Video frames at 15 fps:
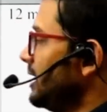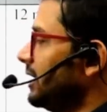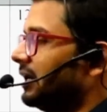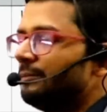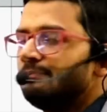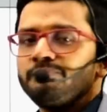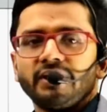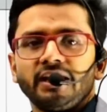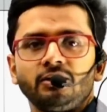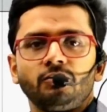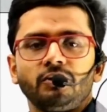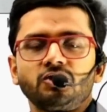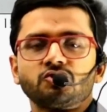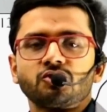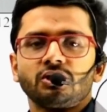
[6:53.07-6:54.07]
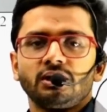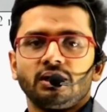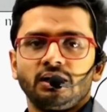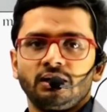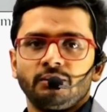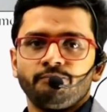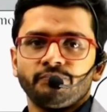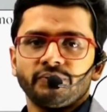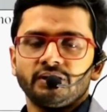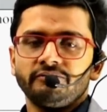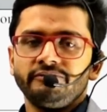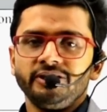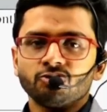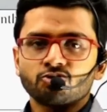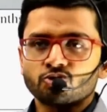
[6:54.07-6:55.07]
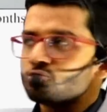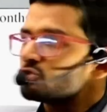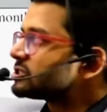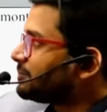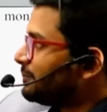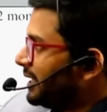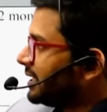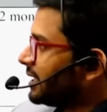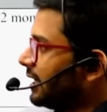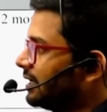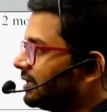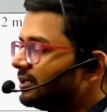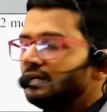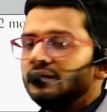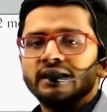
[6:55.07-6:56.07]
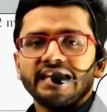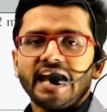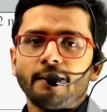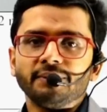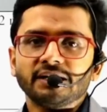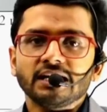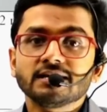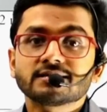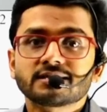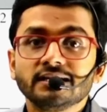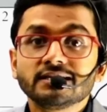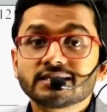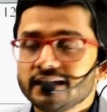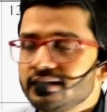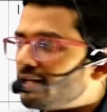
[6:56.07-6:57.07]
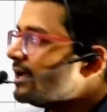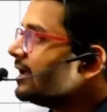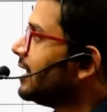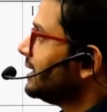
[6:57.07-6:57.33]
in which we used to split our capital assets in.